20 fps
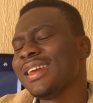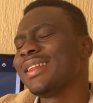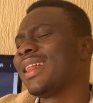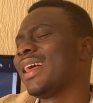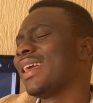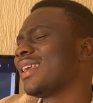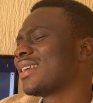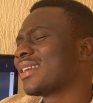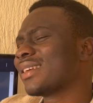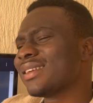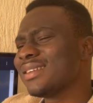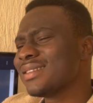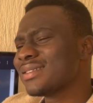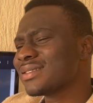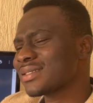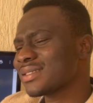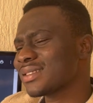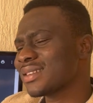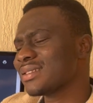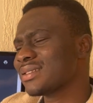Like
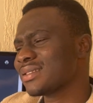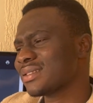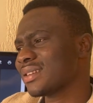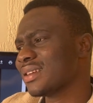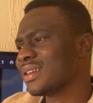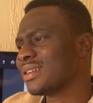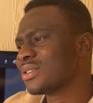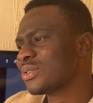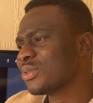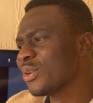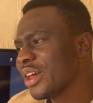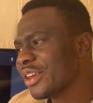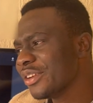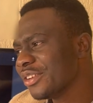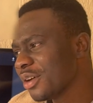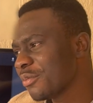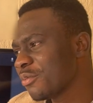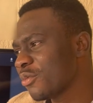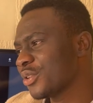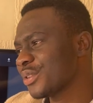it's so
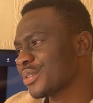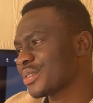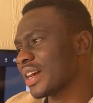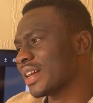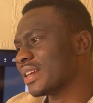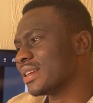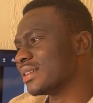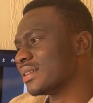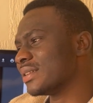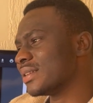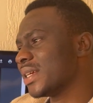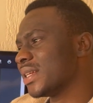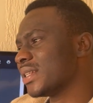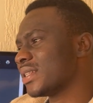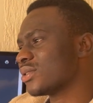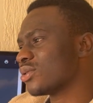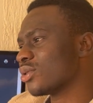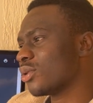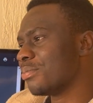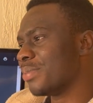enormous and
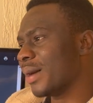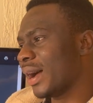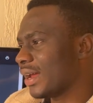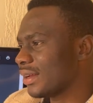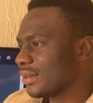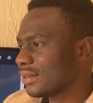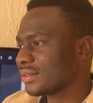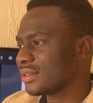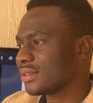it's so bad.